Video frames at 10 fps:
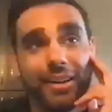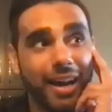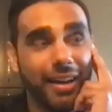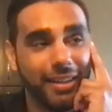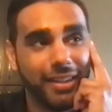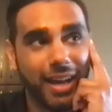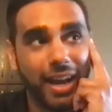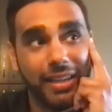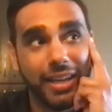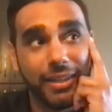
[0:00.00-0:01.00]

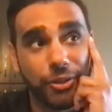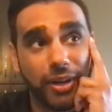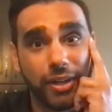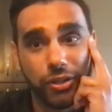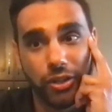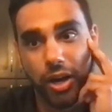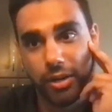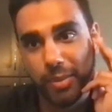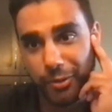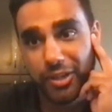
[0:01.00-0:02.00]
I credit a lot of
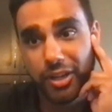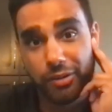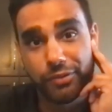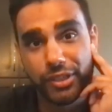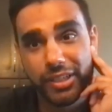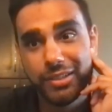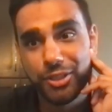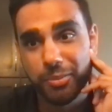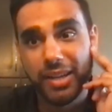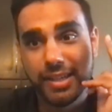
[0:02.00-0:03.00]
my recovery
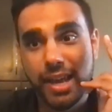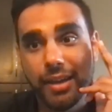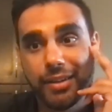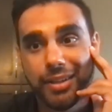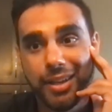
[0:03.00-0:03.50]
to my dad.